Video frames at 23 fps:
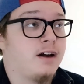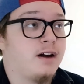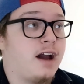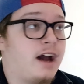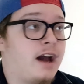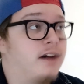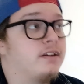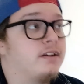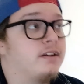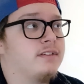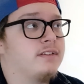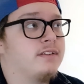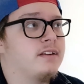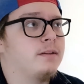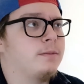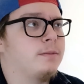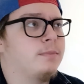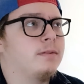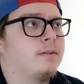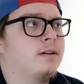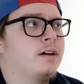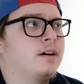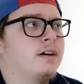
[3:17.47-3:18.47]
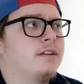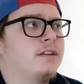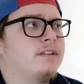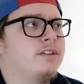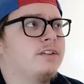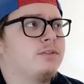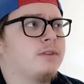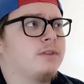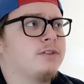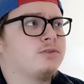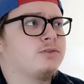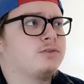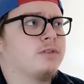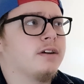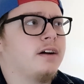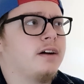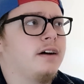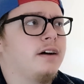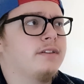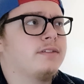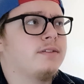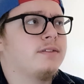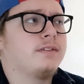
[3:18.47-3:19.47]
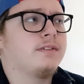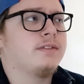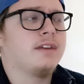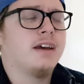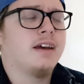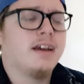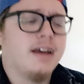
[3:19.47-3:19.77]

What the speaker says: how to set up these Retroid consoles,